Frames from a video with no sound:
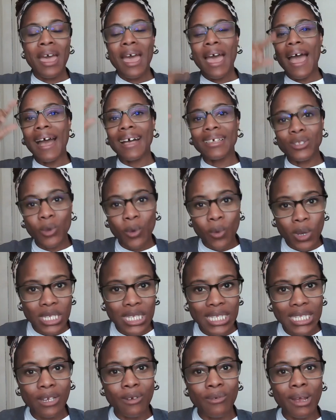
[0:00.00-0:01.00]
as always,
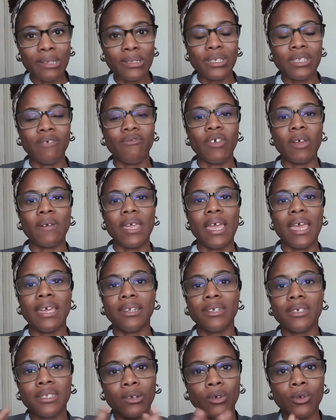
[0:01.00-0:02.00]
stick around to the very
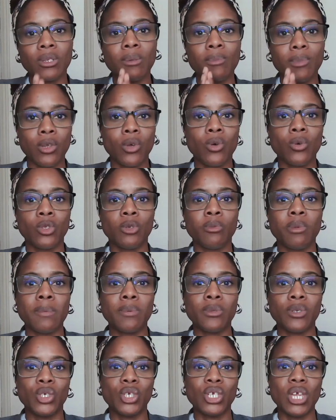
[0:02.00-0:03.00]
end because I've got something cool to be
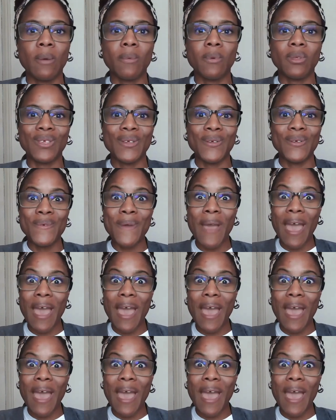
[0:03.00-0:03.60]
able to share with you.